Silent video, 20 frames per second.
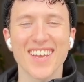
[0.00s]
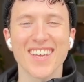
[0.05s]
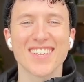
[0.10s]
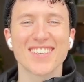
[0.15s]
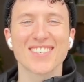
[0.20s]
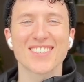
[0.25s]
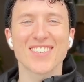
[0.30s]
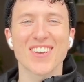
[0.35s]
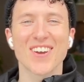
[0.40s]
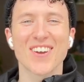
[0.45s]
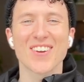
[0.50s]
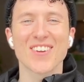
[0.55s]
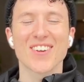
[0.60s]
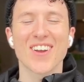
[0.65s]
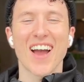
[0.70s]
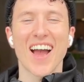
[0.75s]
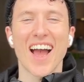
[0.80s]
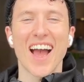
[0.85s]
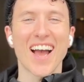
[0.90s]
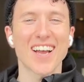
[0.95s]
So
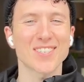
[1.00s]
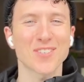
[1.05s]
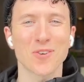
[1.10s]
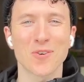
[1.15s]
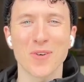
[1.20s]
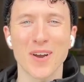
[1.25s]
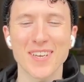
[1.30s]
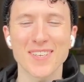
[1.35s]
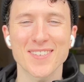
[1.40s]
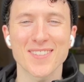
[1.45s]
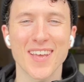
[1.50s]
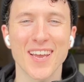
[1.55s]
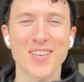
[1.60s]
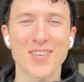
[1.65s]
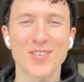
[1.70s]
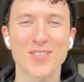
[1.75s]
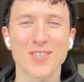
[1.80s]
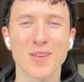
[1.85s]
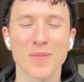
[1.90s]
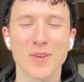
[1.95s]
as always, thank
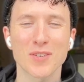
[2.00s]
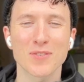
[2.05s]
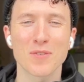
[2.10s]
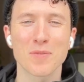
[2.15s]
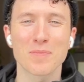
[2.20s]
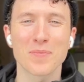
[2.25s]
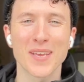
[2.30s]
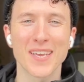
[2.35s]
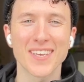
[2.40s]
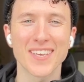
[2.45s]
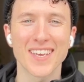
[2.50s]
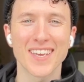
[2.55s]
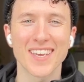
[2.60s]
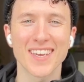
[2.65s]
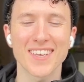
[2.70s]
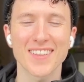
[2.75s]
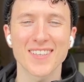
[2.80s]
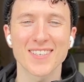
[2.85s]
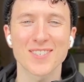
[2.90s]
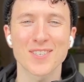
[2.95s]
you so much for being here.
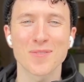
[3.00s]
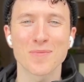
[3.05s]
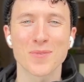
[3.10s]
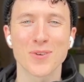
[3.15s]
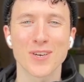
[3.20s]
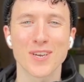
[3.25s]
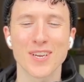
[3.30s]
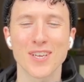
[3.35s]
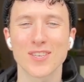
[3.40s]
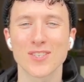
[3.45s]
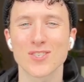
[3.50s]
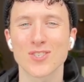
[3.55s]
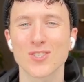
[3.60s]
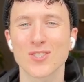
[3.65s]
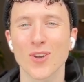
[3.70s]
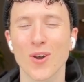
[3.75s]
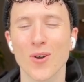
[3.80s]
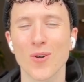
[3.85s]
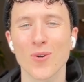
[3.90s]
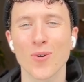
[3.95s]
This community is
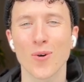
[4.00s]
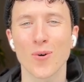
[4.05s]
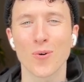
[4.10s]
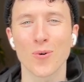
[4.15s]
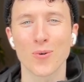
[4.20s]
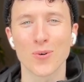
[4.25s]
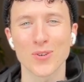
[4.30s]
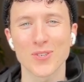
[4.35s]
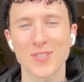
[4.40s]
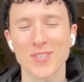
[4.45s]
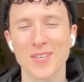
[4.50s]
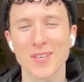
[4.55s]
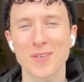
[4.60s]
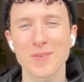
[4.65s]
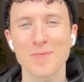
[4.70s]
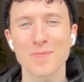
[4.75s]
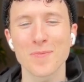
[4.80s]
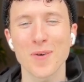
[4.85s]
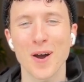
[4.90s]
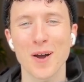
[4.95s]
so
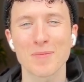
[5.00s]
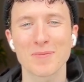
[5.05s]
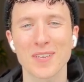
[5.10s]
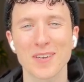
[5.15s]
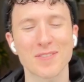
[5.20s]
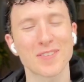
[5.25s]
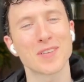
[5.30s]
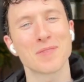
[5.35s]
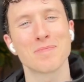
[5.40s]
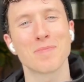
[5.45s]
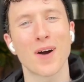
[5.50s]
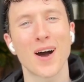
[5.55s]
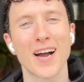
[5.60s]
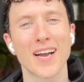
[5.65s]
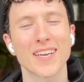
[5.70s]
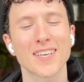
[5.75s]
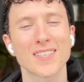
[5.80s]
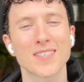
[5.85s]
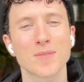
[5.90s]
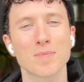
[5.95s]
awesome. I'm definitely
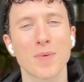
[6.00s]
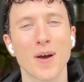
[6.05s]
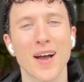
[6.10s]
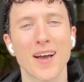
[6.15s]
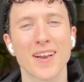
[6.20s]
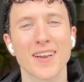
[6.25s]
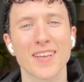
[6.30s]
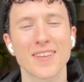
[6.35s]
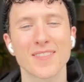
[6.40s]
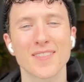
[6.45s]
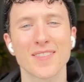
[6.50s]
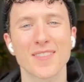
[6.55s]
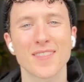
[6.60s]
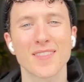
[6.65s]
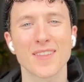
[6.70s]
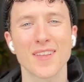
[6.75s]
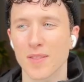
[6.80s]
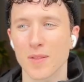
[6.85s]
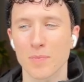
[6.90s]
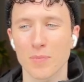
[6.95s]
biased, but in
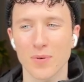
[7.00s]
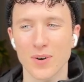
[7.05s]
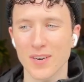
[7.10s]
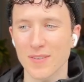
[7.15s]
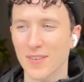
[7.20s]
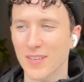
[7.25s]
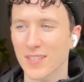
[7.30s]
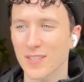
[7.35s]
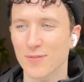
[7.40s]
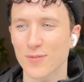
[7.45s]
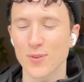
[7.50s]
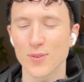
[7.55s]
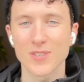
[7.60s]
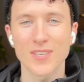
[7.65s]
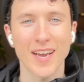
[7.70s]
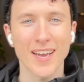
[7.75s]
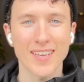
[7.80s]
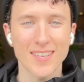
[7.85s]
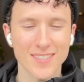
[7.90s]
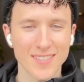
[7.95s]
the previous few
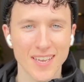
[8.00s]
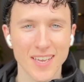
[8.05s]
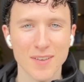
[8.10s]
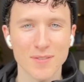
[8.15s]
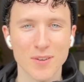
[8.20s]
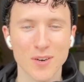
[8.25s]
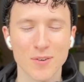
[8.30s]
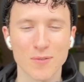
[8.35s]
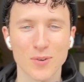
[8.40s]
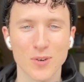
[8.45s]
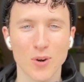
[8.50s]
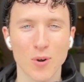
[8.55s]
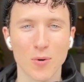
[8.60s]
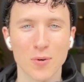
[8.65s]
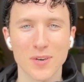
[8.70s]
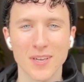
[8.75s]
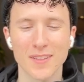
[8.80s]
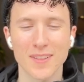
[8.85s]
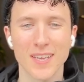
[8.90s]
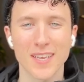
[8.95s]
days, even of
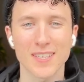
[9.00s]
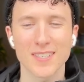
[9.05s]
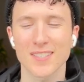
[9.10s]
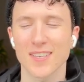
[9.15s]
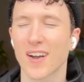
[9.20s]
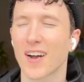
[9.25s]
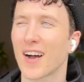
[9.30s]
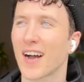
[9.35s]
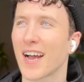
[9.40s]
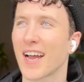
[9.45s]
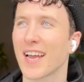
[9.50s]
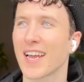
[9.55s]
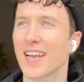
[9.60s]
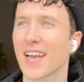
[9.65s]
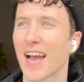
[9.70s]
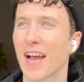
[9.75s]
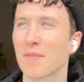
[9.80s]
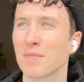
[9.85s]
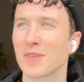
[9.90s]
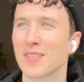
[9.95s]
recording this, I
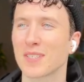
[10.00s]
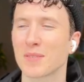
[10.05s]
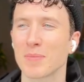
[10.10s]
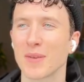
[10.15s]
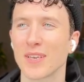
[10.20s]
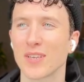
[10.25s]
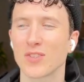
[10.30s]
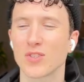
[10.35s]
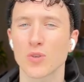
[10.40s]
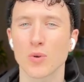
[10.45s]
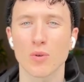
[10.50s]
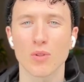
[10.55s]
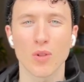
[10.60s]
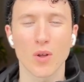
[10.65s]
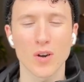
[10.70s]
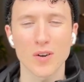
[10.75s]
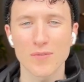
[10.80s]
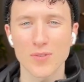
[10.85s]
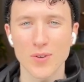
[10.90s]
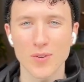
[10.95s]
have been speaking to a lot
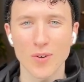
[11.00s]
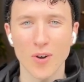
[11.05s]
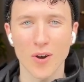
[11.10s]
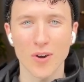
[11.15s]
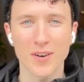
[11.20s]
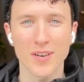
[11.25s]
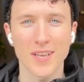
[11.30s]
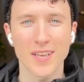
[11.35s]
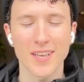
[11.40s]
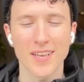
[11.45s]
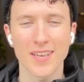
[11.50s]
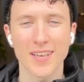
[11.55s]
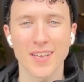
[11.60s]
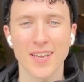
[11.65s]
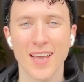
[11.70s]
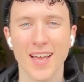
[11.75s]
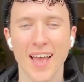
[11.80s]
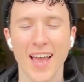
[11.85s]
of you on here.